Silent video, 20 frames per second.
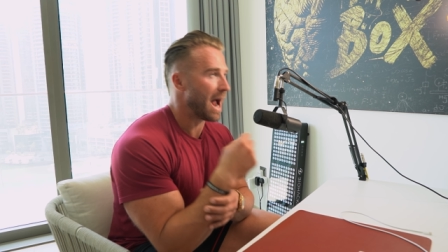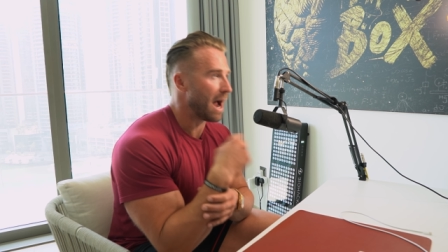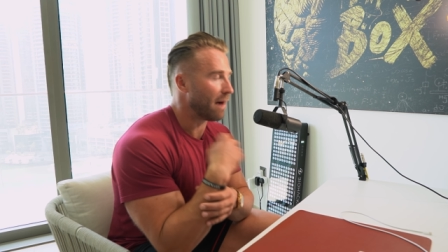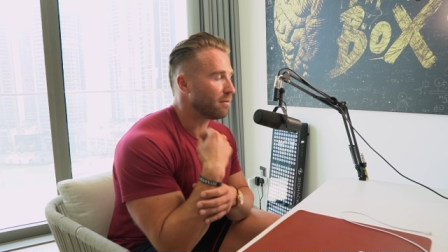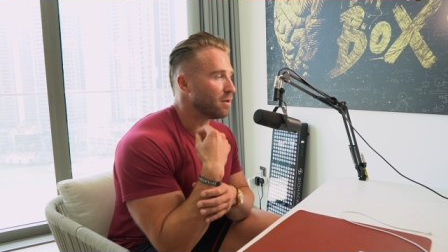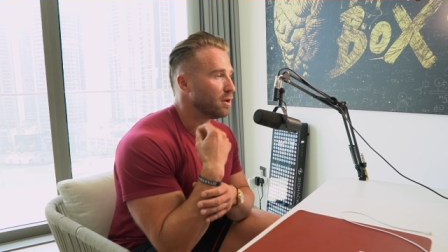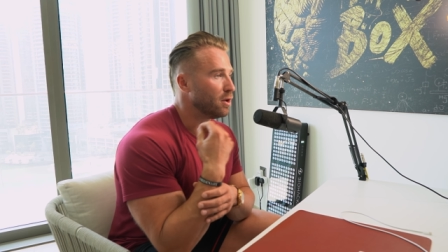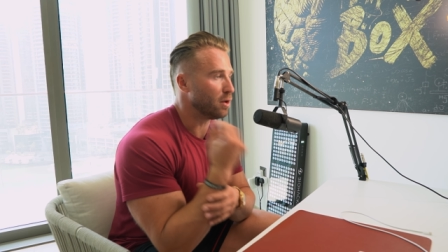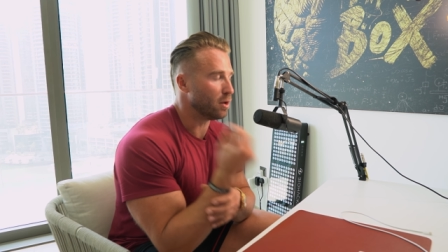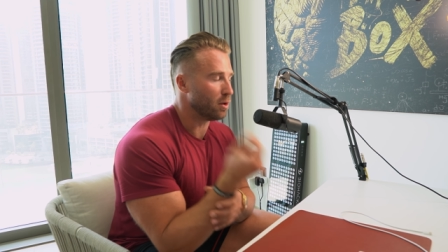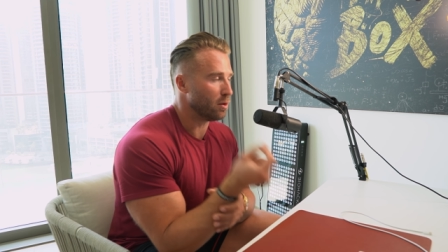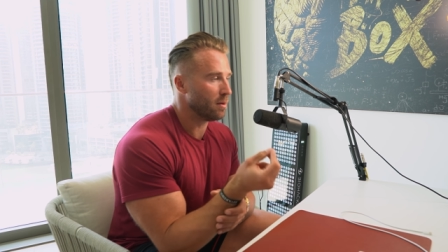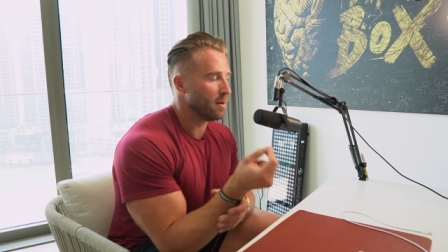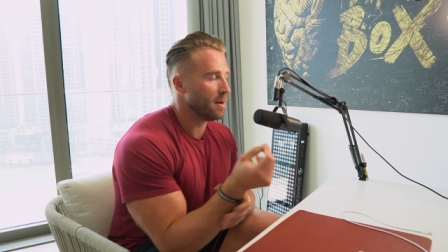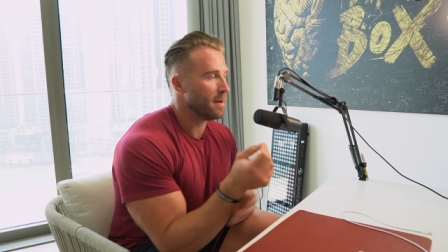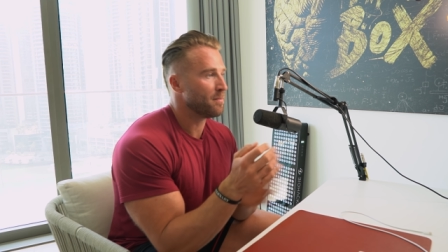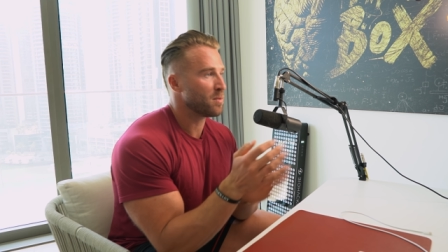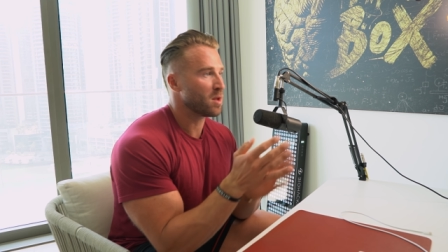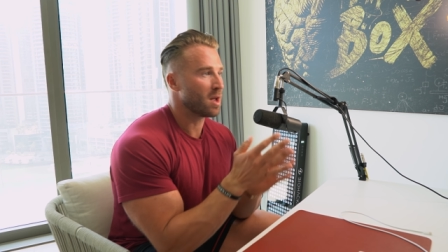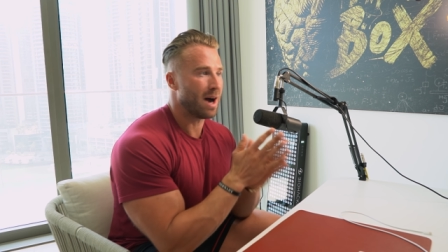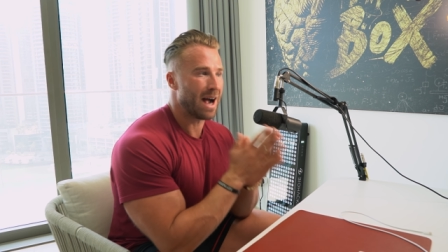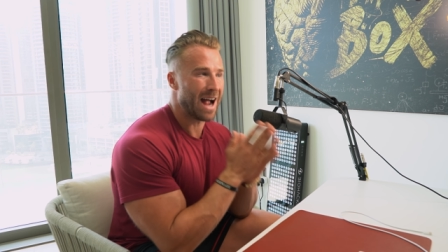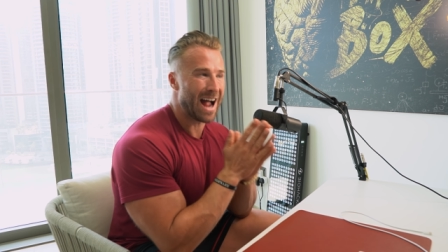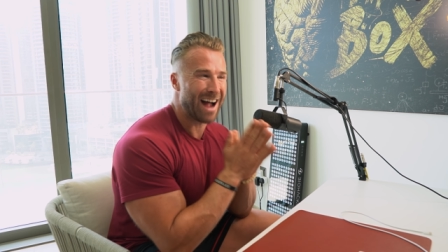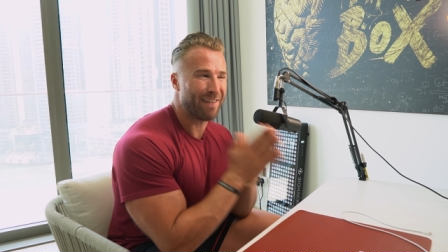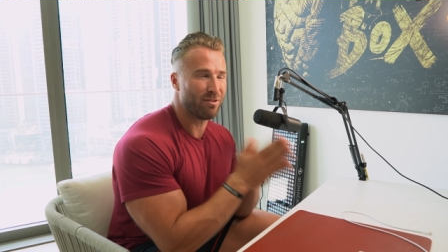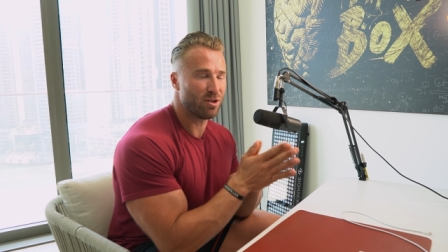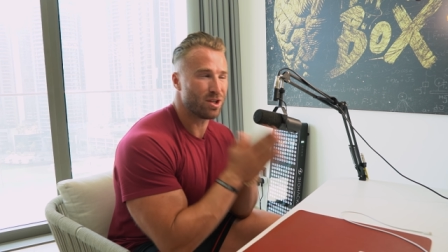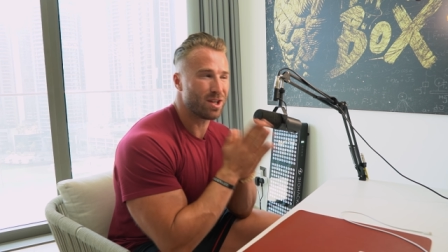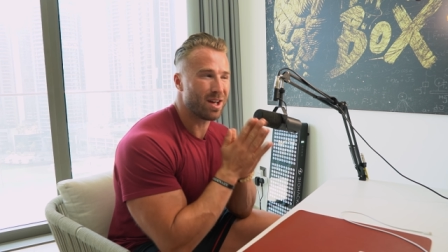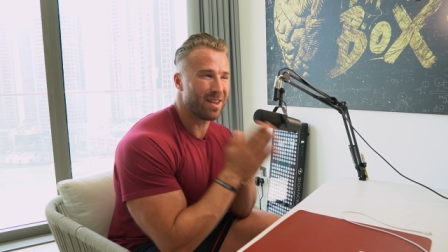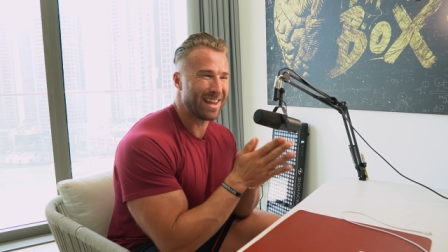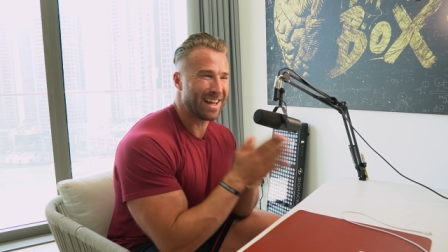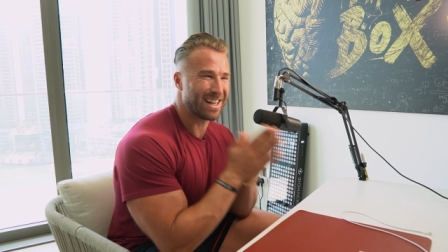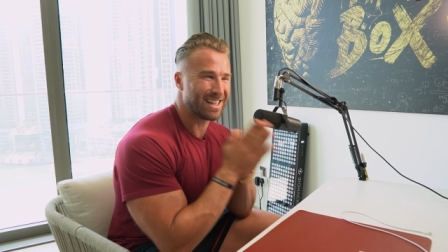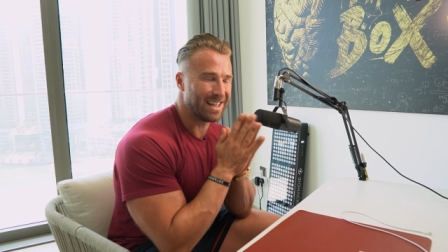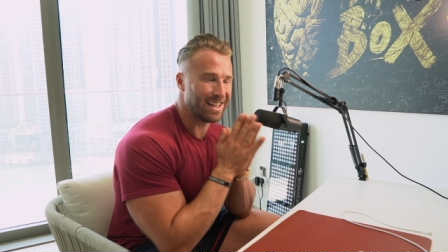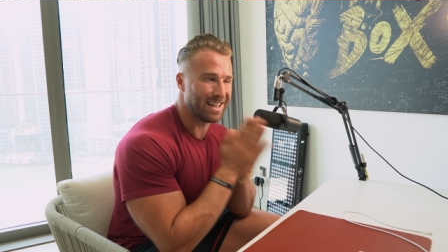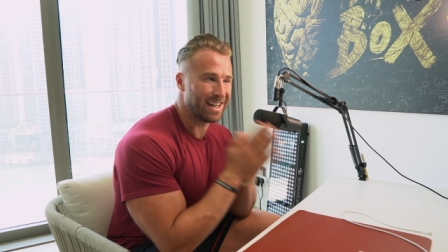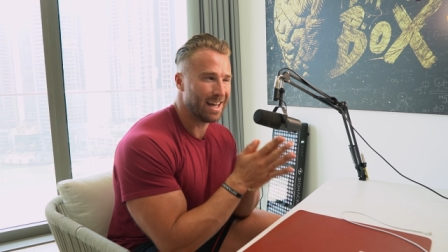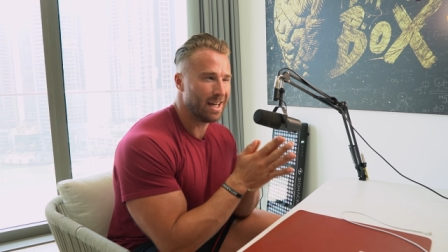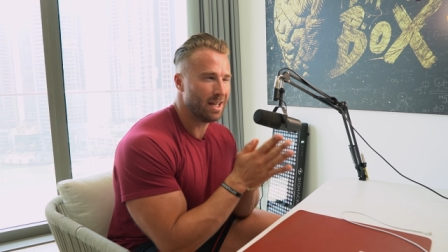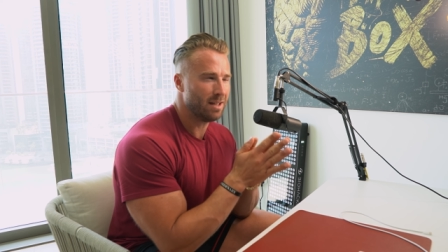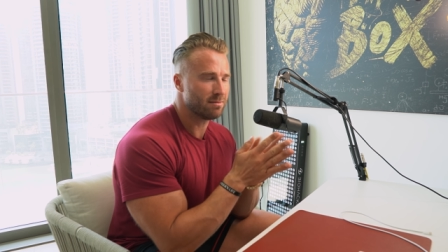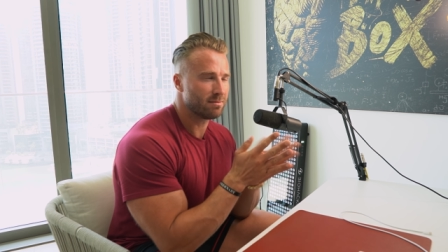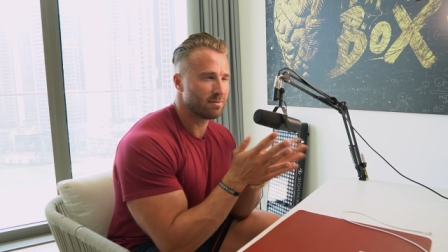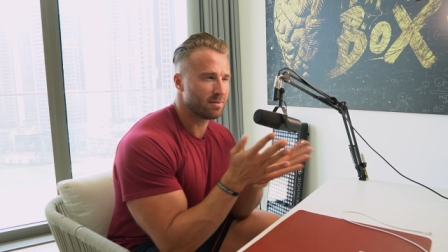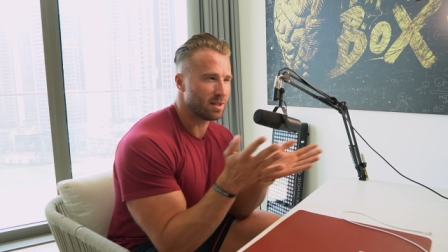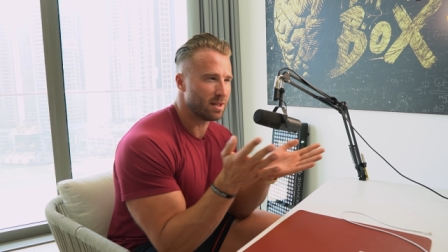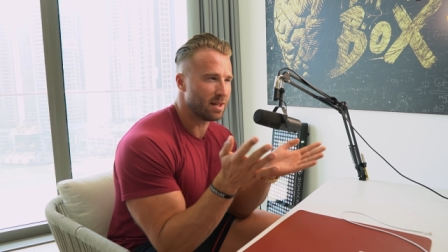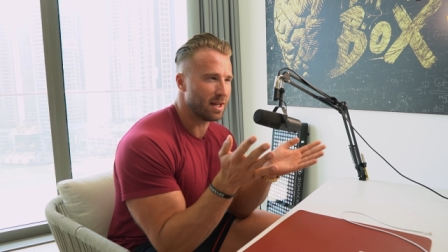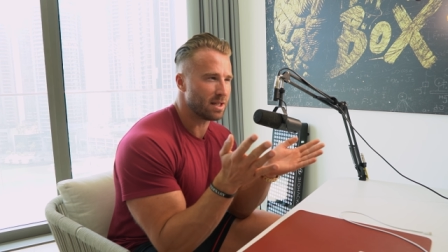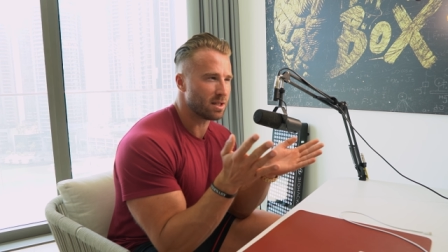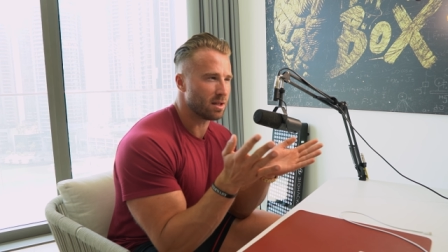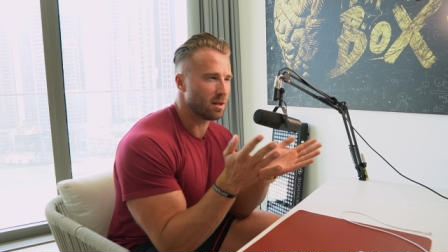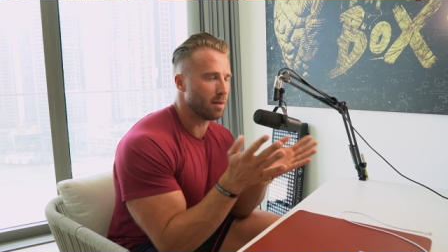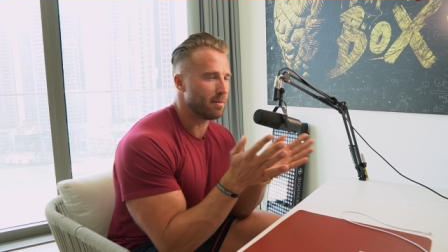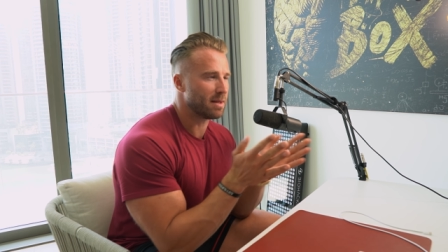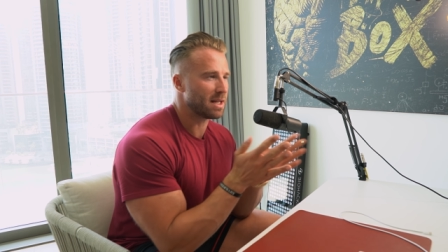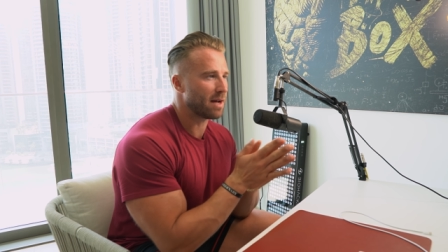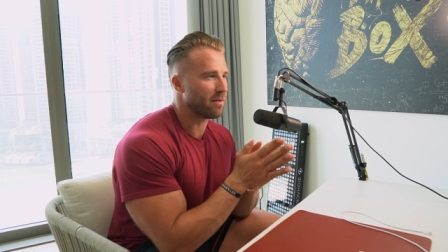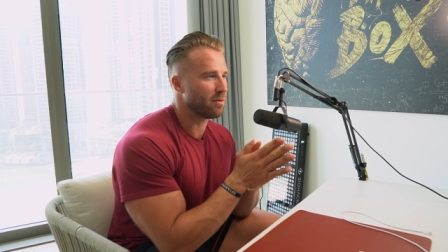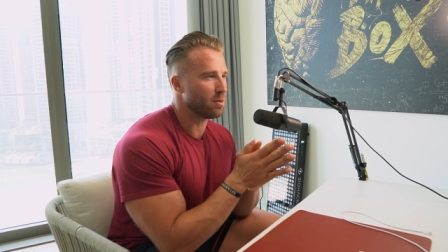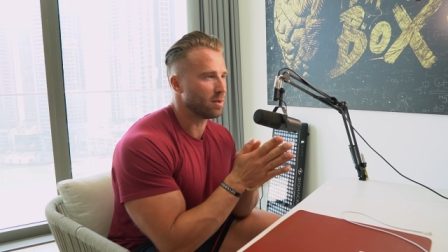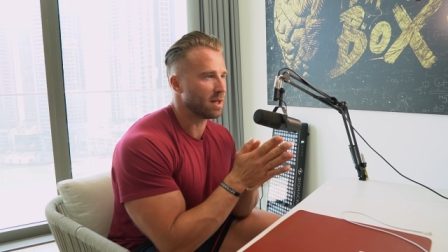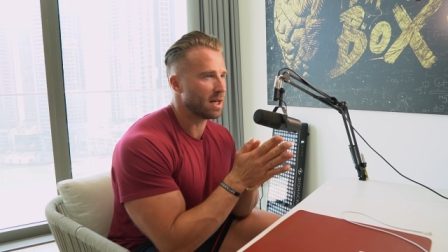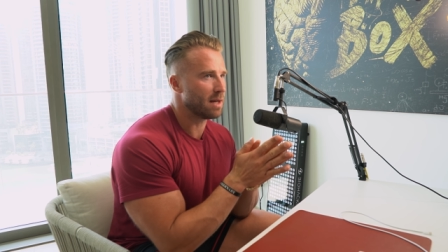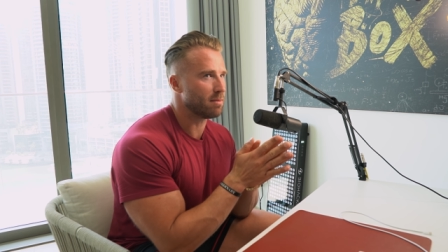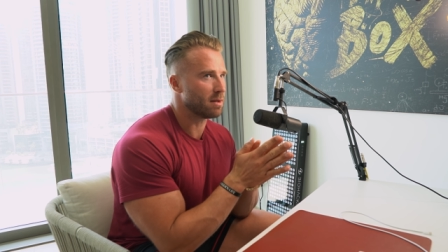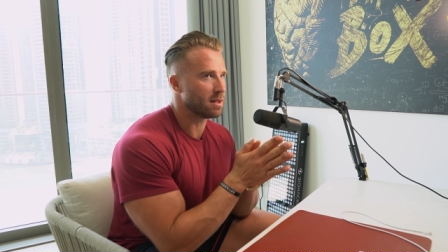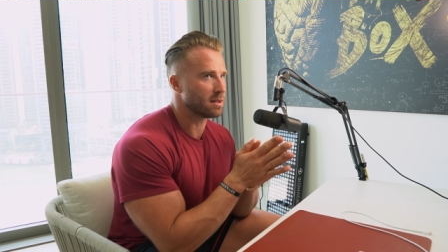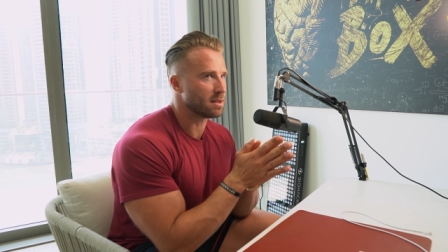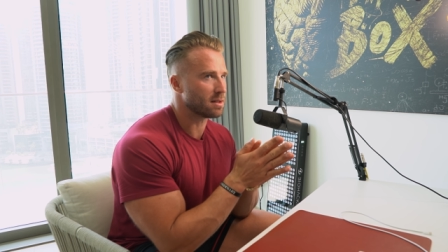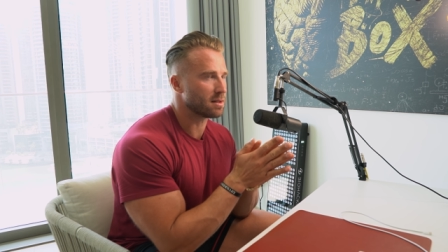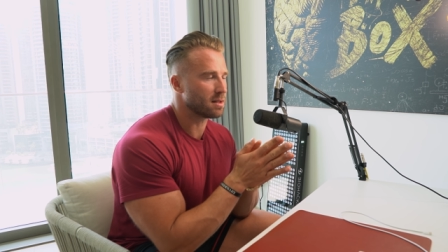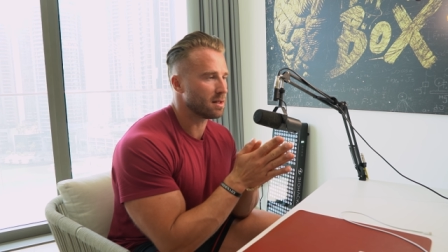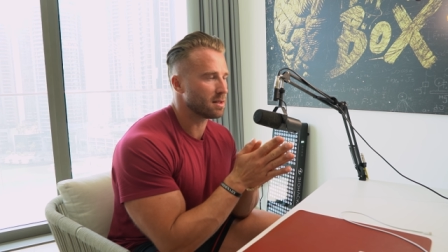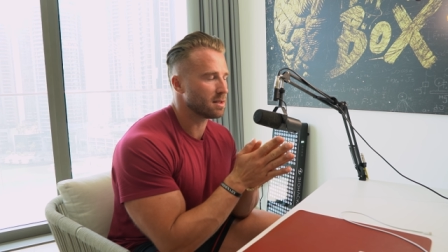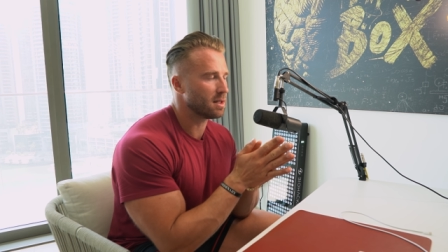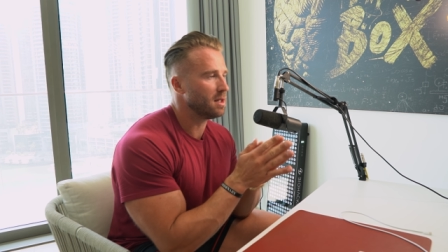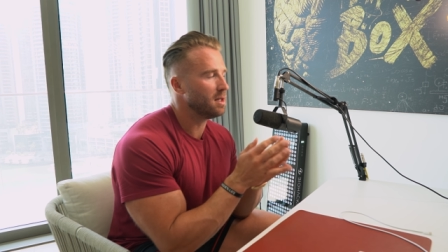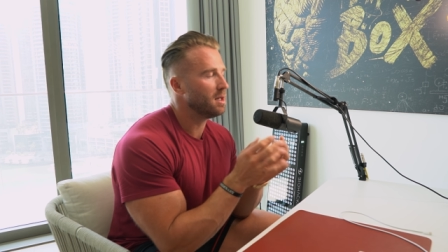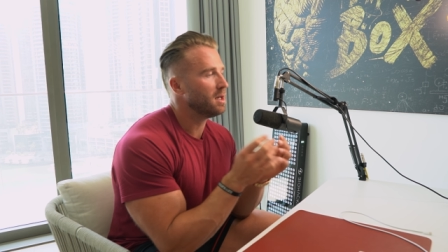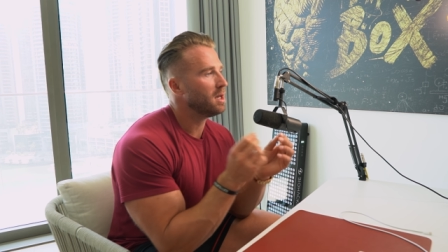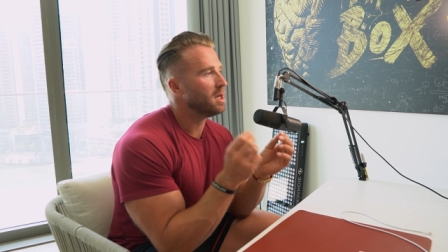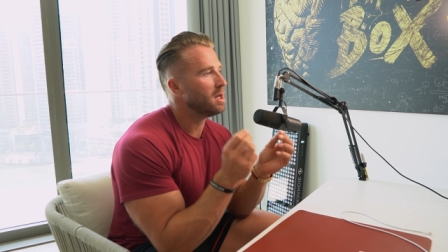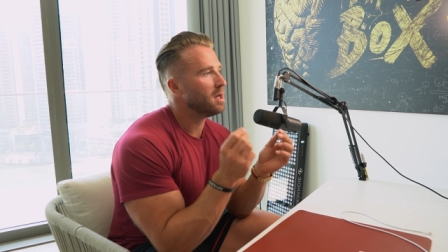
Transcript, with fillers: I have to do. I haven't done that today. Today's a no modafinil day because it's Thursday.